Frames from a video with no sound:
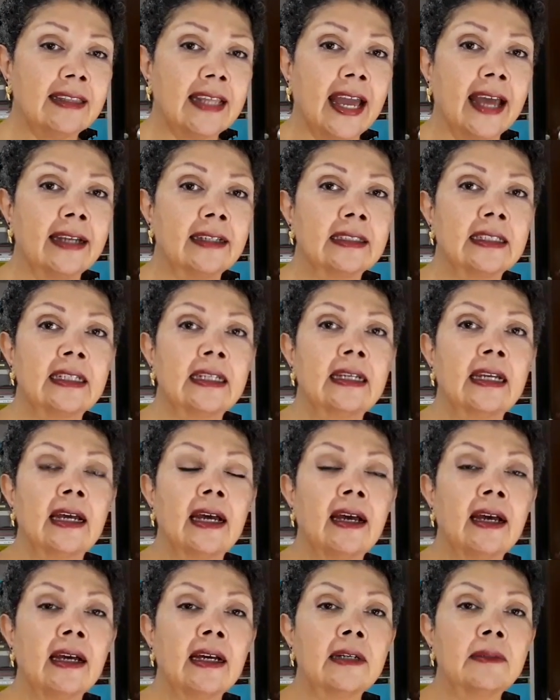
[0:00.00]
that
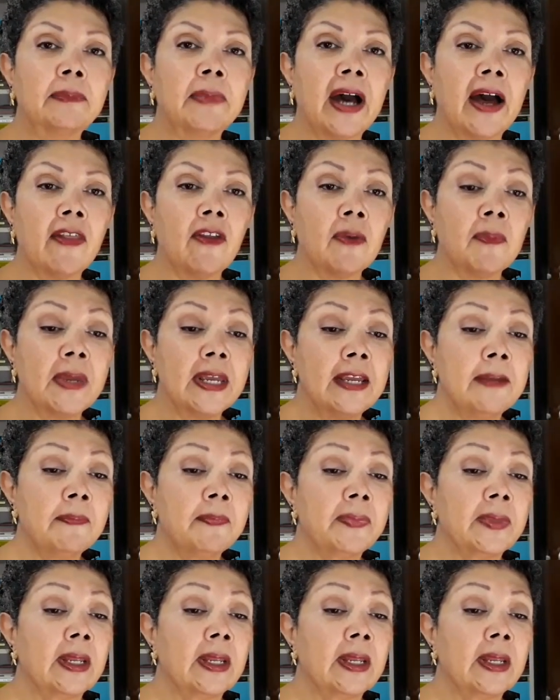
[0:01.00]
bother me.